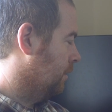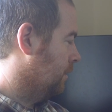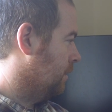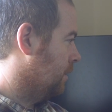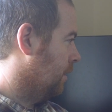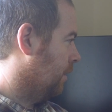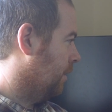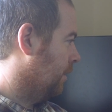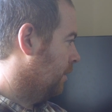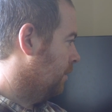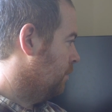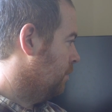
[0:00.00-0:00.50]

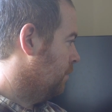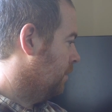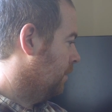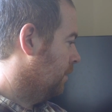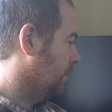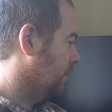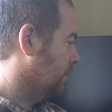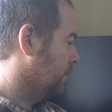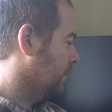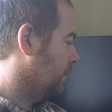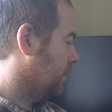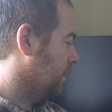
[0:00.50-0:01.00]
dial.
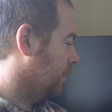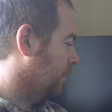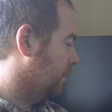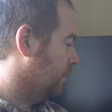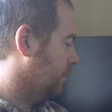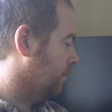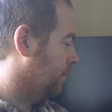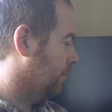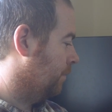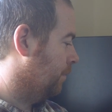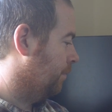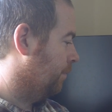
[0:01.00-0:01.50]

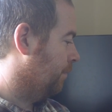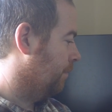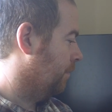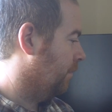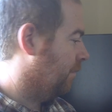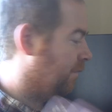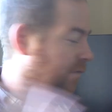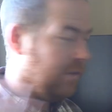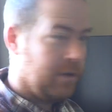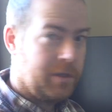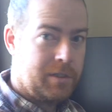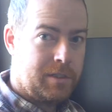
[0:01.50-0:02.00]
So
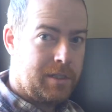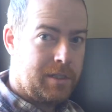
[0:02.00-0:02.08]
first